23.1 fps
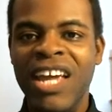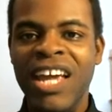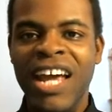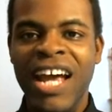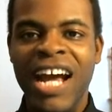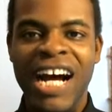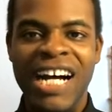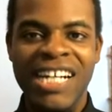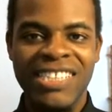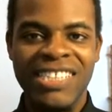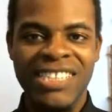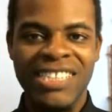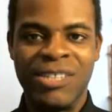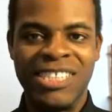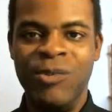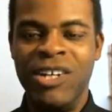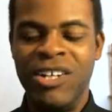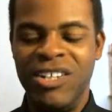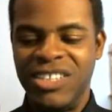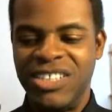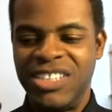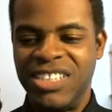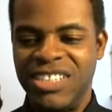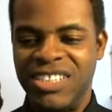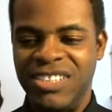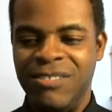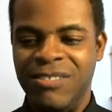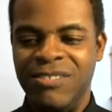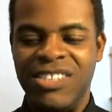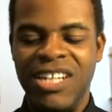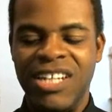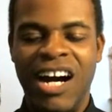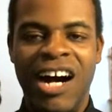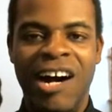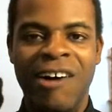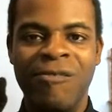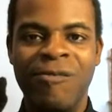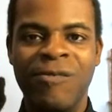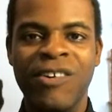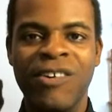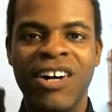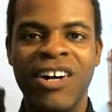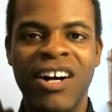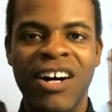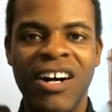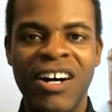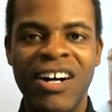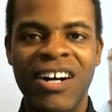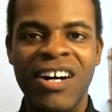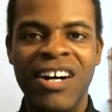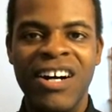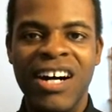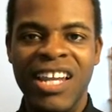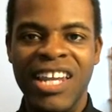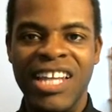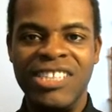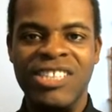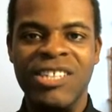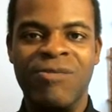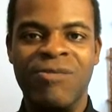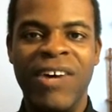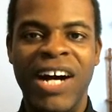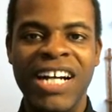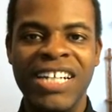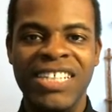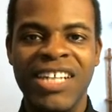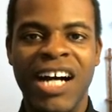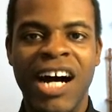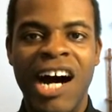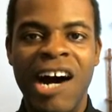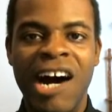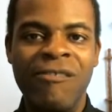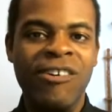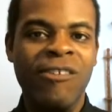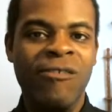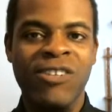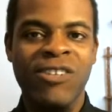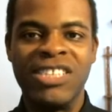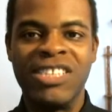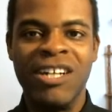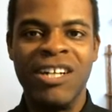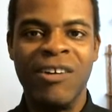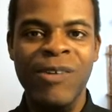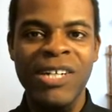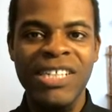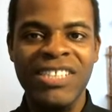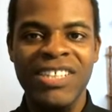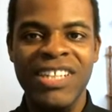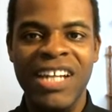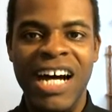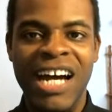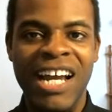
has this weird Tonfa, electrified Tonfa for some reason.